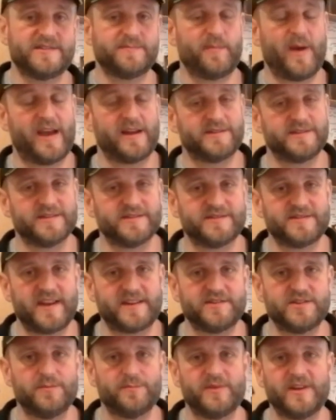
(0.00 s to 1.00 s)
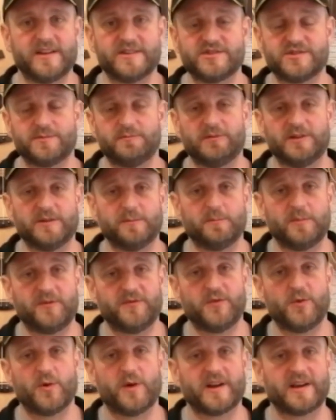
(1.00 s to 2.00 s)
inspect and set up the instrument
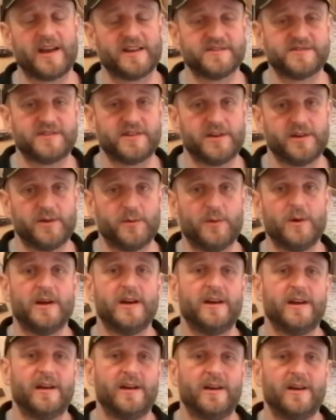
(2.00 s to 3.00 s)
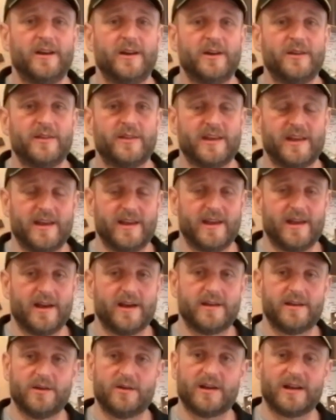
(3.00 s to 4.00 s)
before it gets to you.
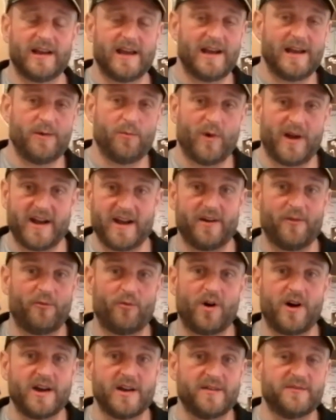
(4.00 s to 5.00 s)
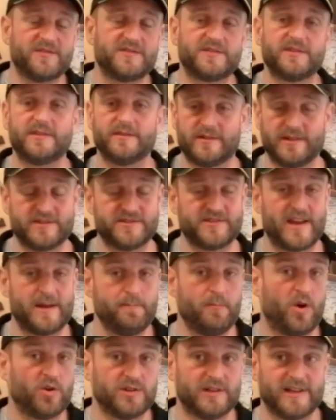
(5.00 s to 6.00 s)
The ukulele, when it arrives, the
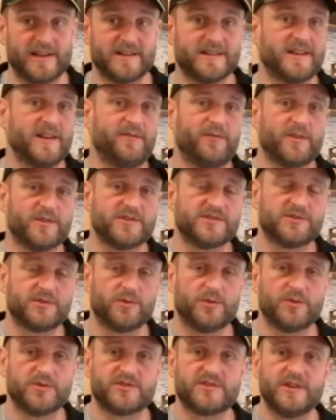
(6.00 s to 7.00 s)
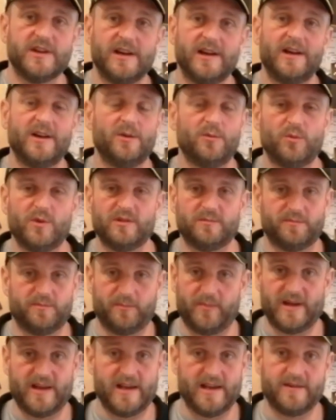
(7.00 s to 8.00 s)
same model in different stores, will
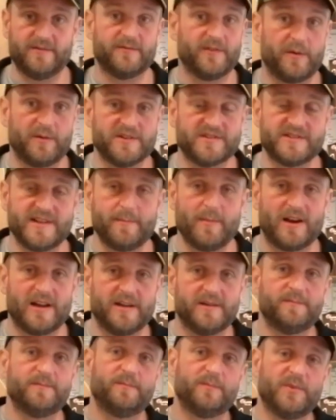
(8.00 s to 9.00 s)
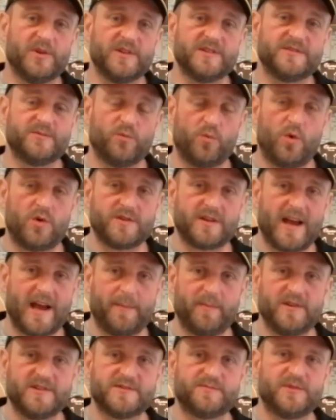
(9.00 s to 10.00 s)
be very similar, but what
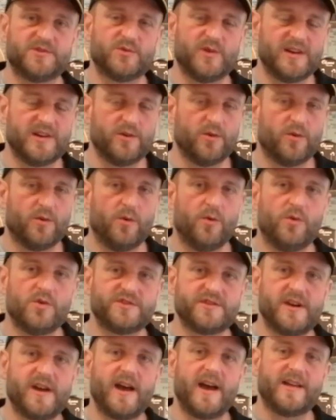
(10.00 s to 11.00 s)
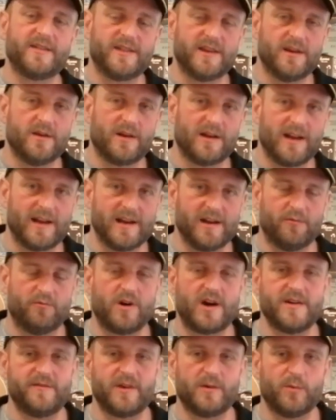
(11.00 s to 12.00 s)
happens between your order and the ukulele
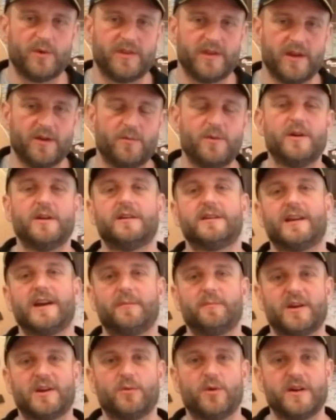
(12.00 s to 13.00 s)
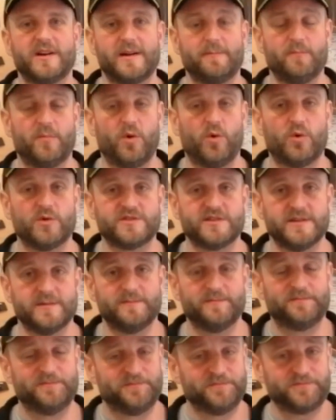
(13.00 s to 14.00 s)
arriving with you can be quite
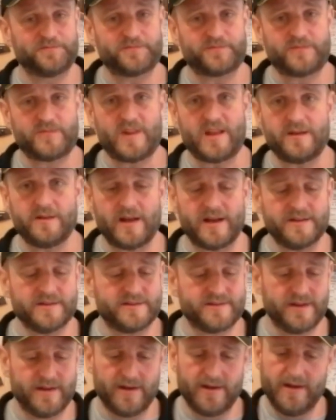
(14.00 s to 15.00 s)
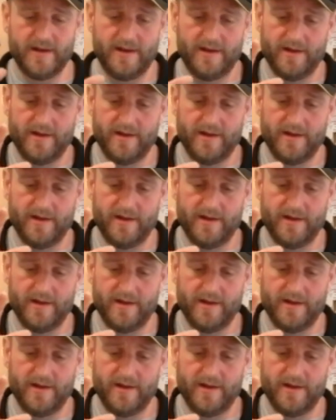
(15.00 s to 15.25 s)
important. That